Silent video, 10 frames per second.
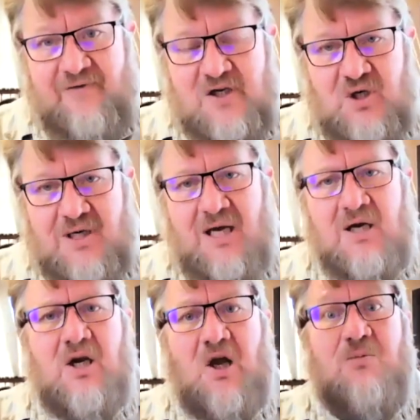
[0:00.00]
division, a
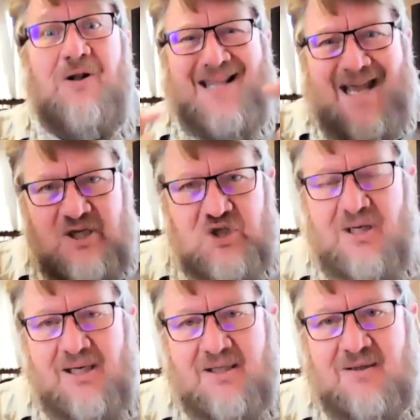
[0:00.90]
global
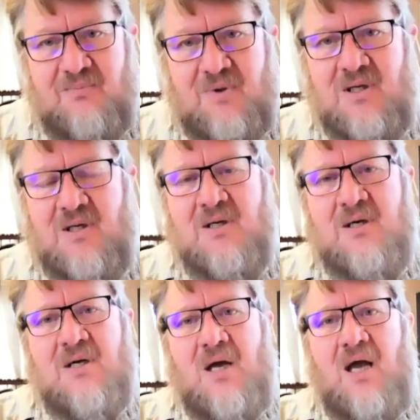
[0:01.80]
nationalism,
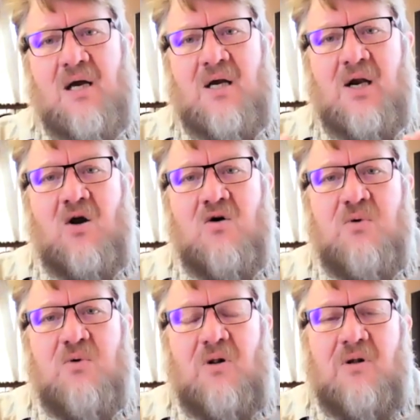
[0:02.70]
a
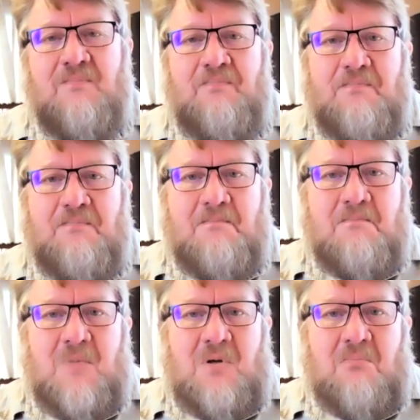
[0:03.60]
global
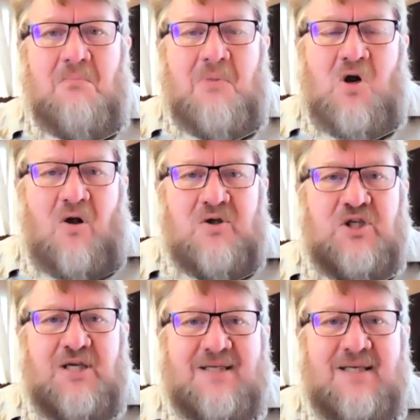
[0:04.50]

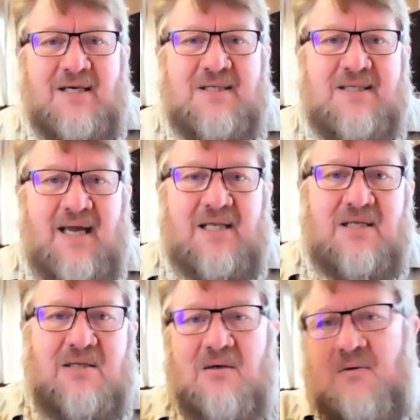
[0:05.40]
consciousness
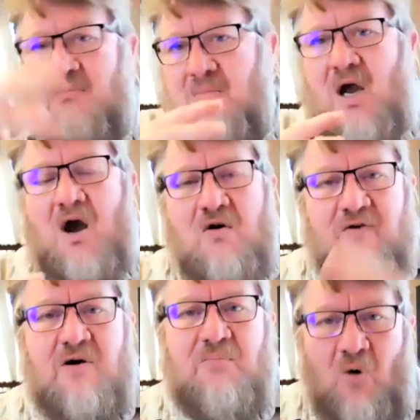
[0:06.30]
that
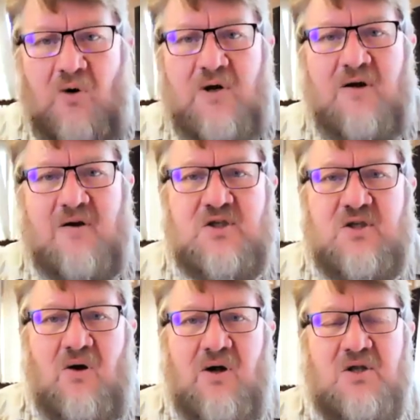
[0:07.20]
over border
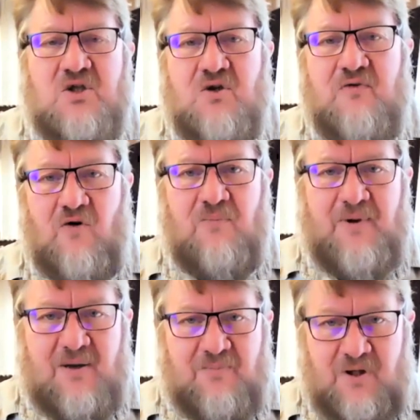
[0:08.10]
started to, for
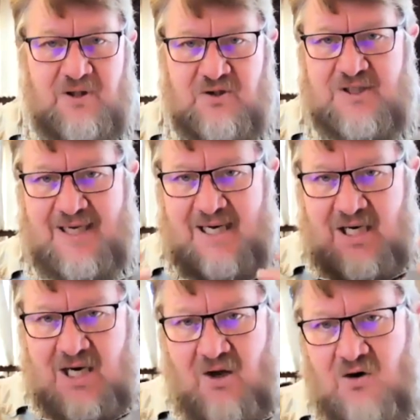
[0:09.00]
people to say,
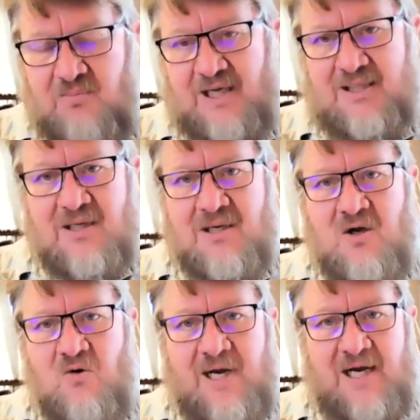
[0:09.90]
no, but
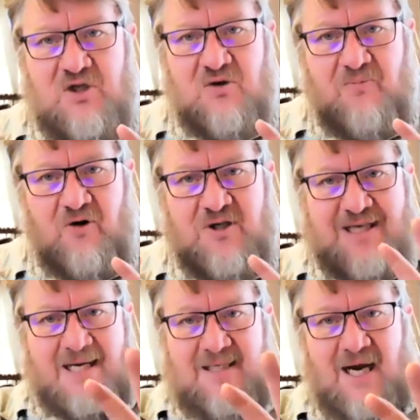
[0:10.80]
we need to
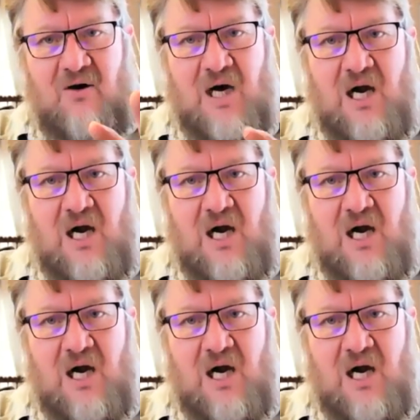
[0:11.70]
protect our